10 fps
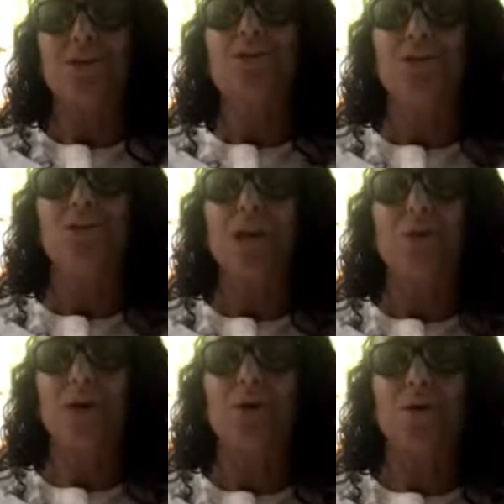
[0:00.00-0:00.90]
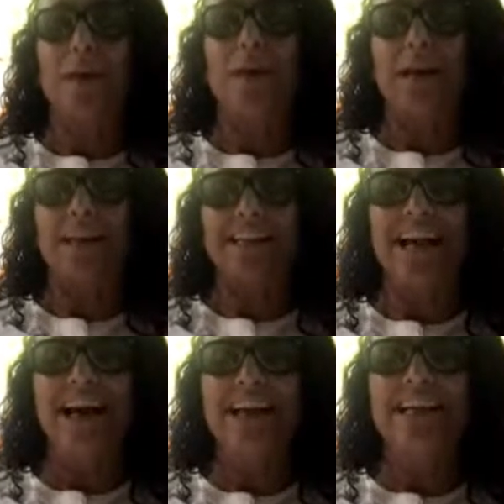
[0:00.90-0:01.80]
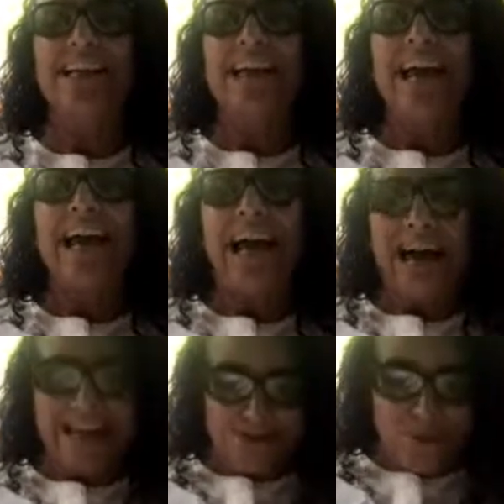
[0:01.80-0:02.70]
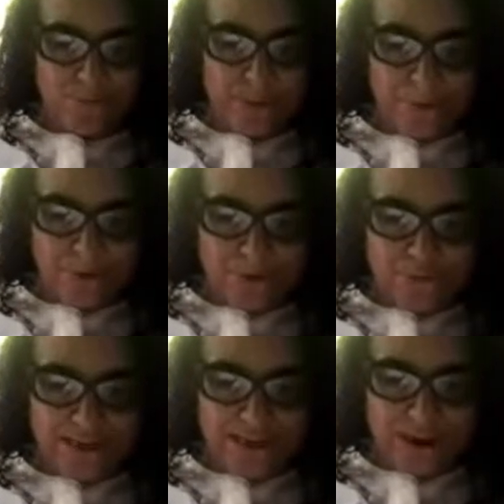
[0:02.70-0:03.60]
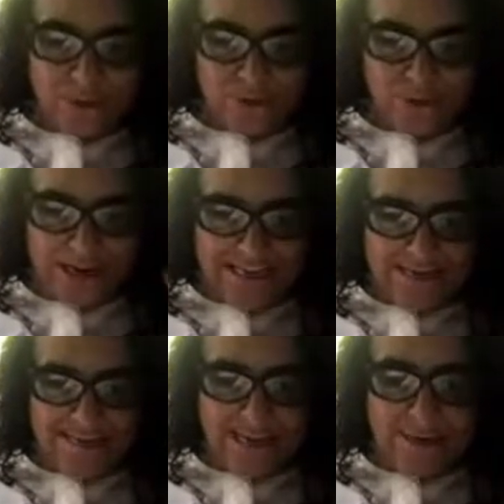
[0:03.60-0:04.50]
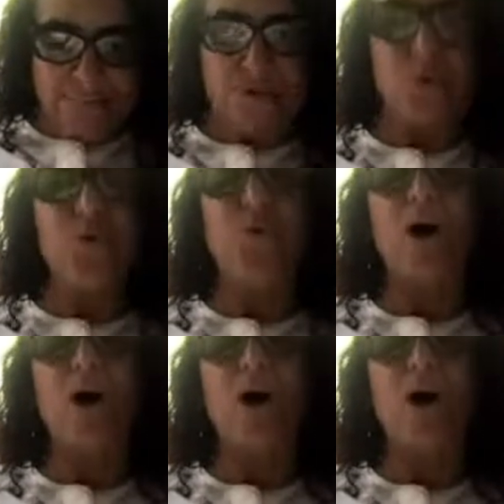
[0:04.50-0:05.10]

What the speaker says: So today we're going to meditate, yeah, and you'll be able to figure out, I'll describe to you